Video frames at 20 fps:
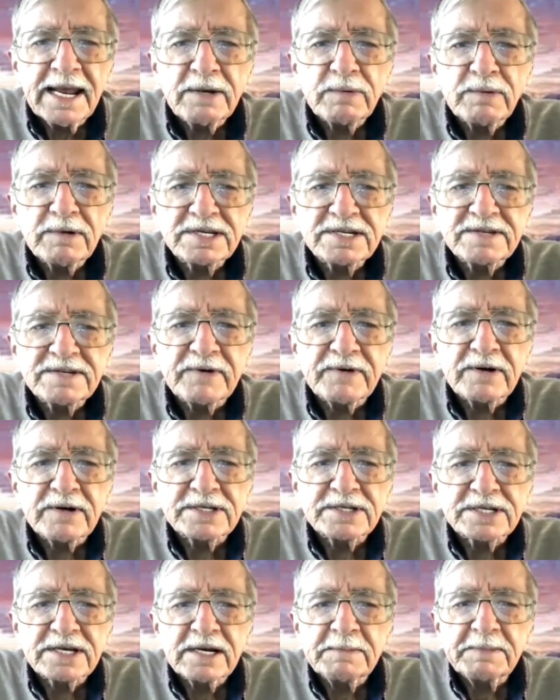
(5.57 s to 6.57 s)
Today,
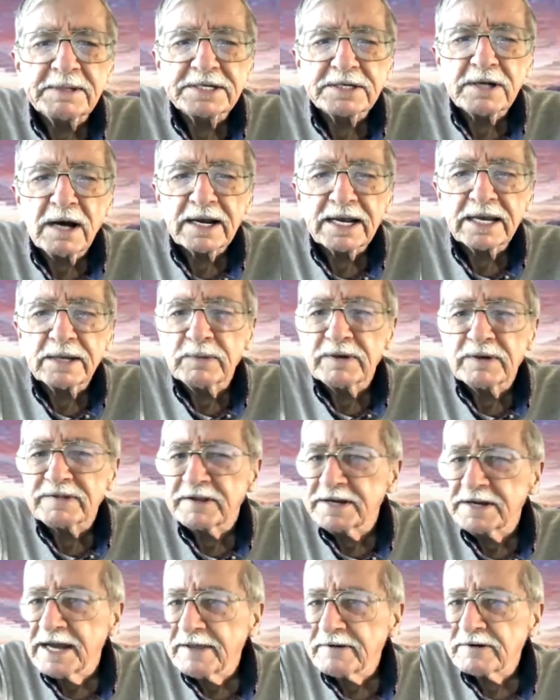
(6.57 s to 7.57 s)
Christopher is going to be
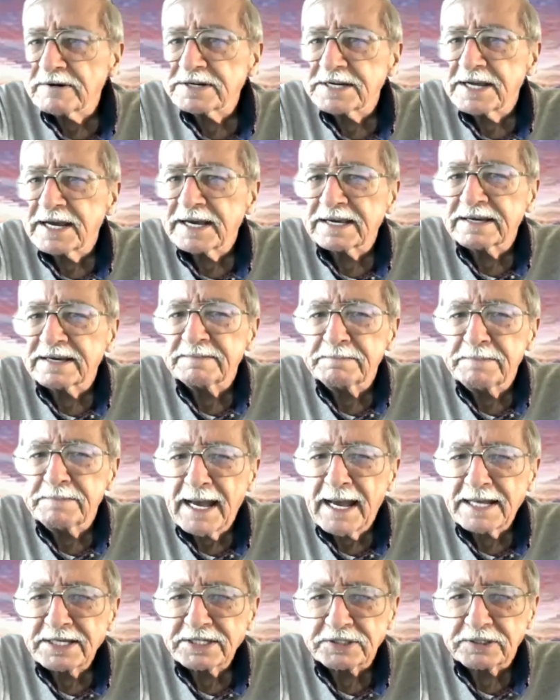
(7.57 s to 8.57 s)
talking with another
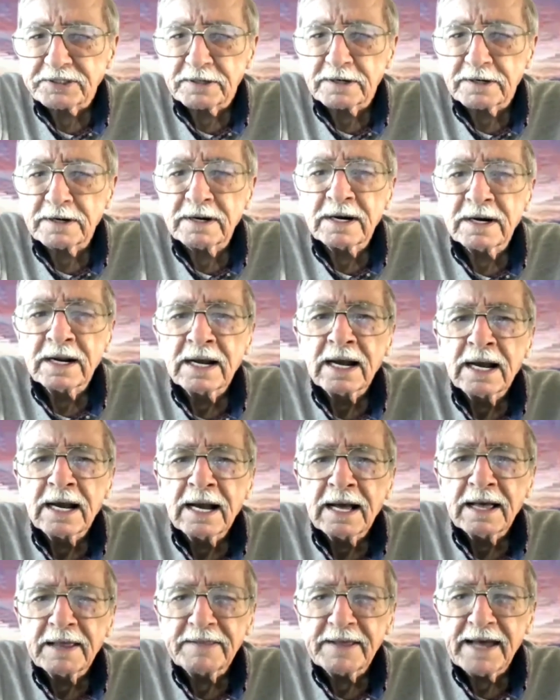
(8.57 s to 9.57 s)
tech ambassador
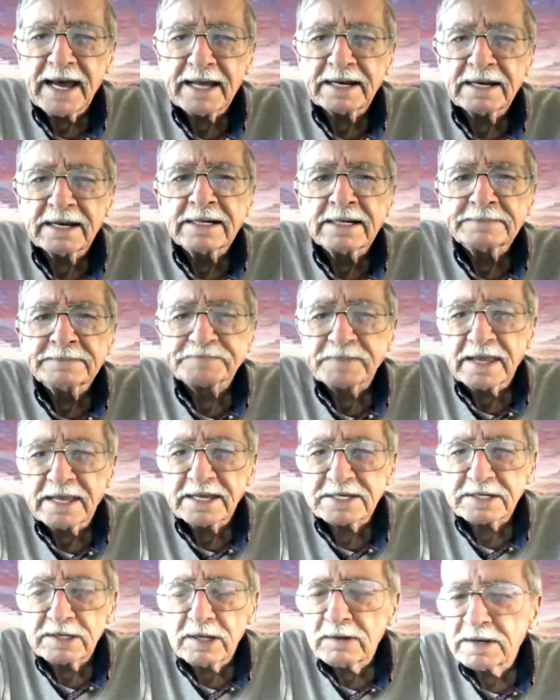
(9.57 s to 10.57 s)
that
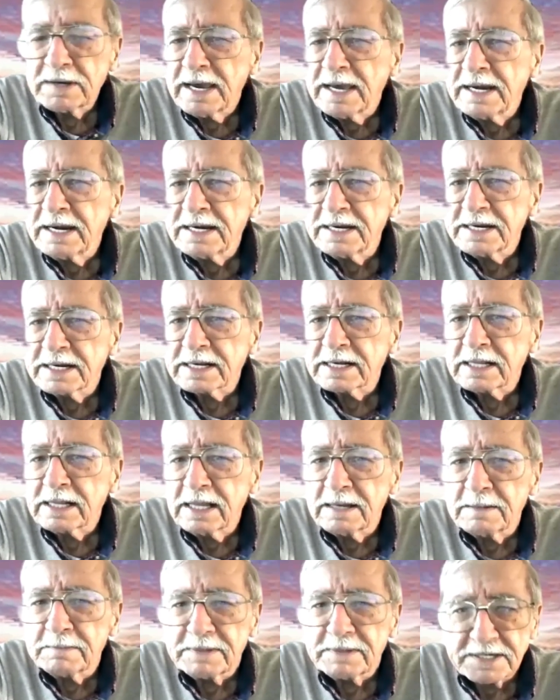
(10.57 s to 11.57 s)
is located
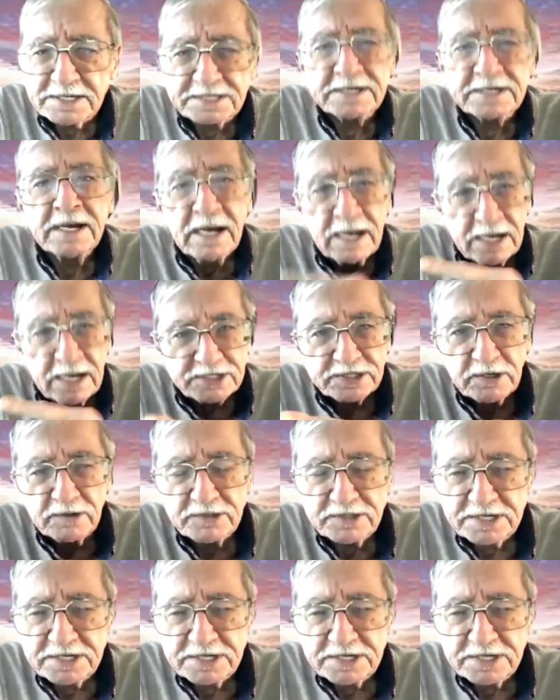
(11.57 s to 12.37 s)
in Columbus.